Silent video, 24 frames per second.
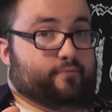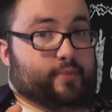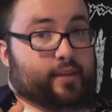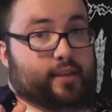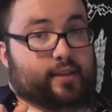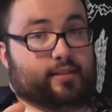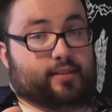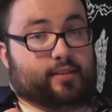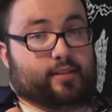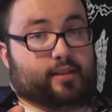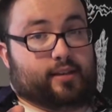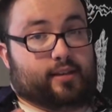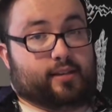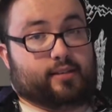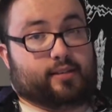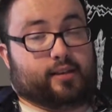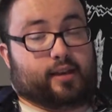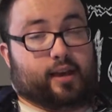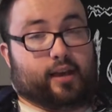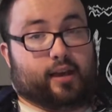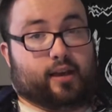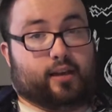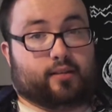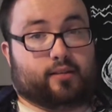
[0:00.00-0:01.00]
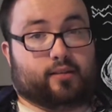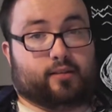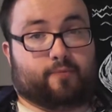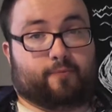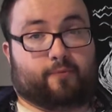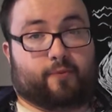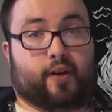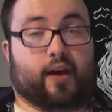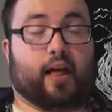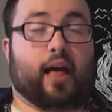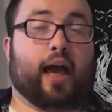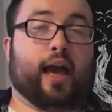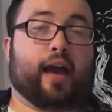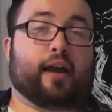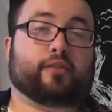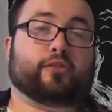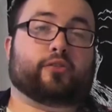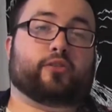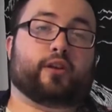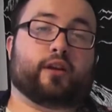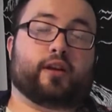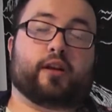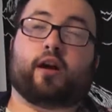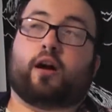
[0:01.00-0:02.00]
He's a, he's a handsome fella.
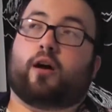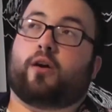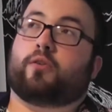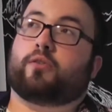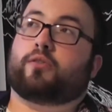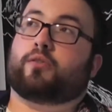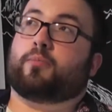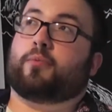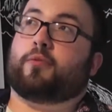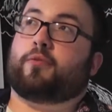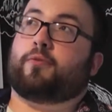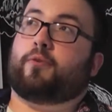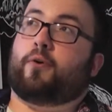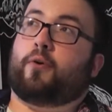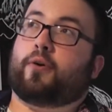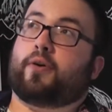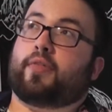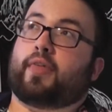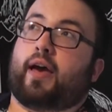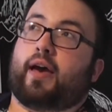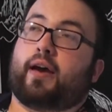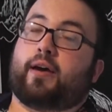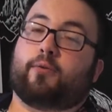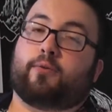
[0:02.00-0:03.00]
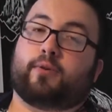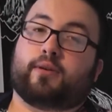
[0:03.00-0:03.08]
Actually, no, it was before that.